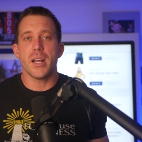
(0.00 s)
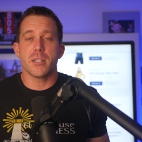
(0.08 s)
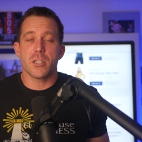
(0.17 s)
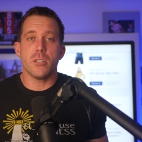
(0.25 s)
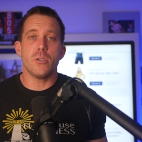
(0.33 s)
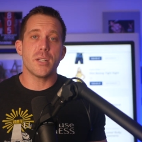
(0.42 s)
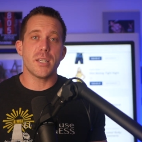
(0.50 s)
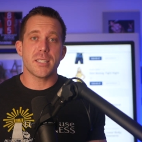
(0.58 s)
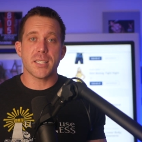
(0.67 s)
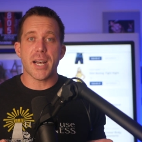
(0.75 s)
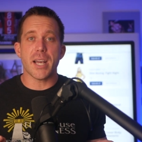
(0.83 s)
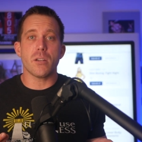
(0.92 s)
so you can
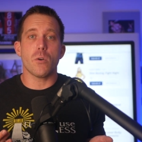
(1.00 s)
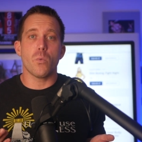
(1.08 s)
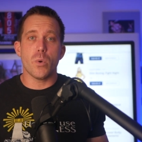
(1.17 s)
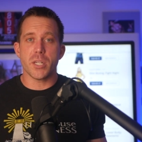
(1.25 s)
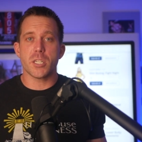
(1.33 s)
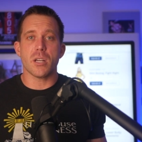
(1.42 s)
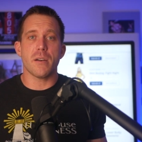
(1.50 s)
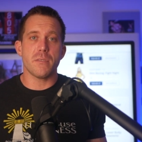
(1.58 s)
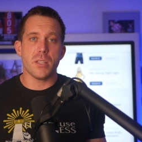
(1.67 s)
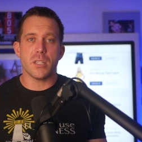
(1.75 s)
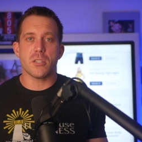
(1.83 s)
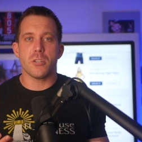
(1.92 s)
decide which of
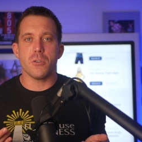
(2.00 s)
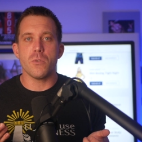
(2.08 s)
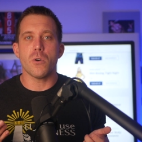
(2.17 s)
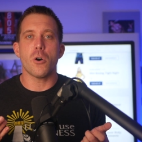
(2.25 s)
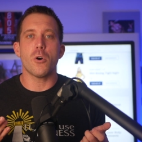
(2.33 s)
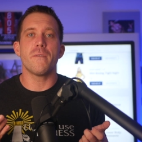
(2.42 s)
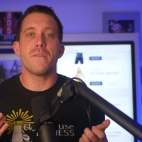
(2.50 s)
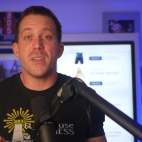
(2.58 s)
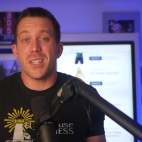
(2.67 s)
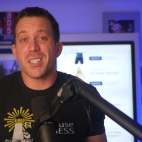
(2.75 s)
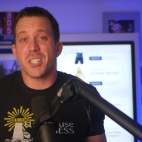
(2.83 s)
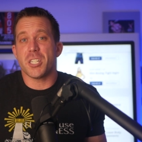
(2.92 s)
these two home
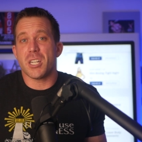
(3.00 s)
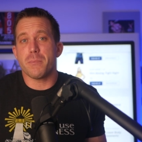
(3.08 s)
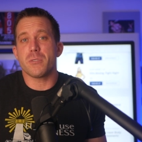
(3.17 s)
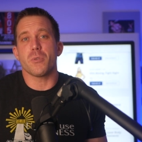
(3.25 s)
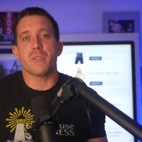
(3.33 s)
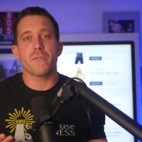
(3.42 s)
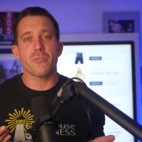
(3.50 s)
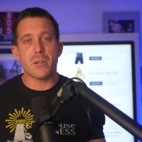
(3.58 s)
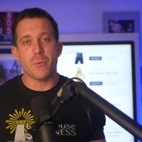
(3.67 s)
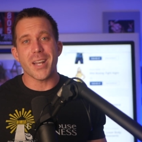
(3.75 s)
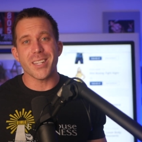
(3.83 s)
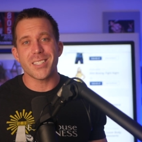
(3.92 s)
fitness gyms with free
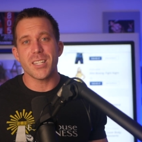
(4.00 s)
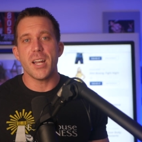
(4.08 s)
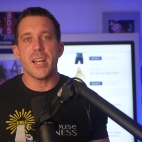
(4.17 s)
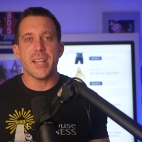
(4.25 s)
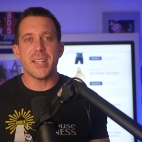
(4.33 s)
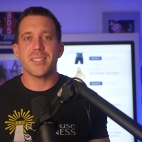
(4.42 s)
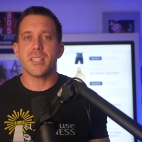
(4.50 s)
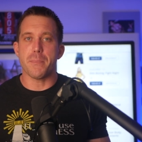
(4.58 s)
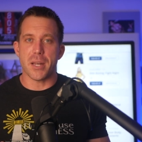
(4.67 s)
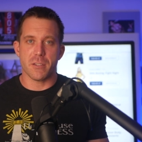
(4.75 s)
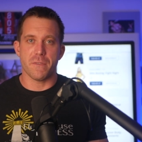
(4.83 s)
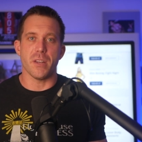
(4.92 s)
weights is the
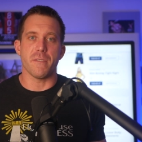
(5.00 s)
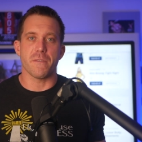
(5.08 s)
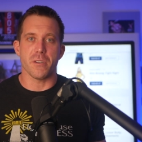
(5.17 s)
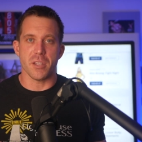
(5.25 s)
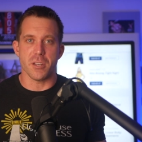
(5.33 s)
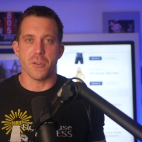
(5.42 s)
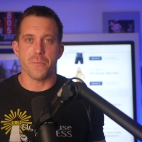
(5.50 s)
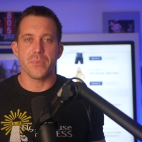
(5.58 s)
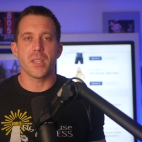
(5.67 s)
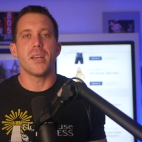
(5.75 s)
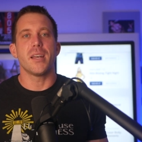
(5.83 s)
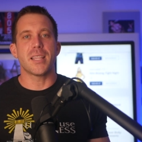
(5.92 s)
best fit for you.
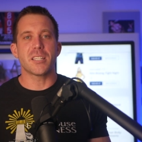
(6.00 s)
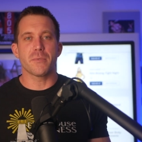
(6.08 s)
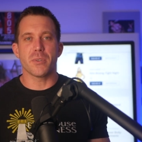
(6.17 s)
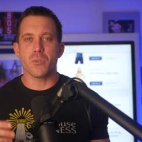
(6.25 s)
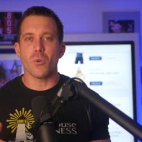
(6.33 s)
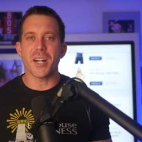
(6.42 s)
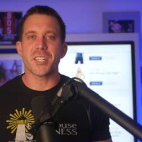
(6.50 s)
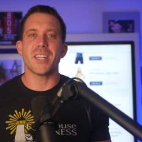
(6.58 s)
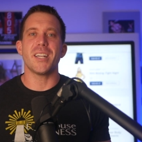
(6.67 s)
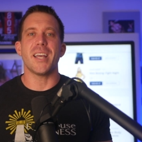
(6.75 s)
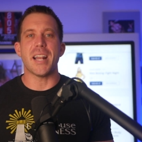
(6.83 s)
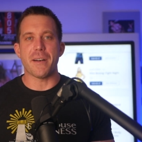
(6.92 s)
Thanks so much for watching
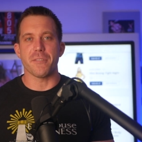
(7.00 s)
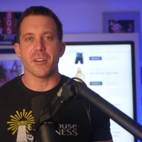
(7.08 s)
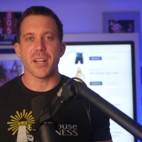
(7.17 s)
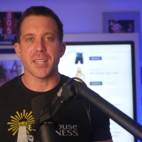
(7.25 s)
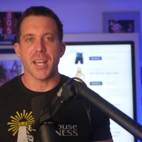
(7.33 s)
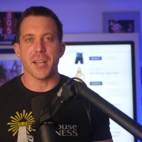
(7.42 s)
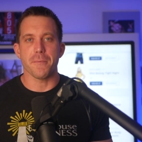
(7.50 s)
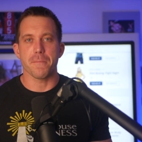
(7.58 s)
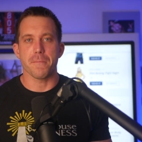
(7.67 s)
and have a great day.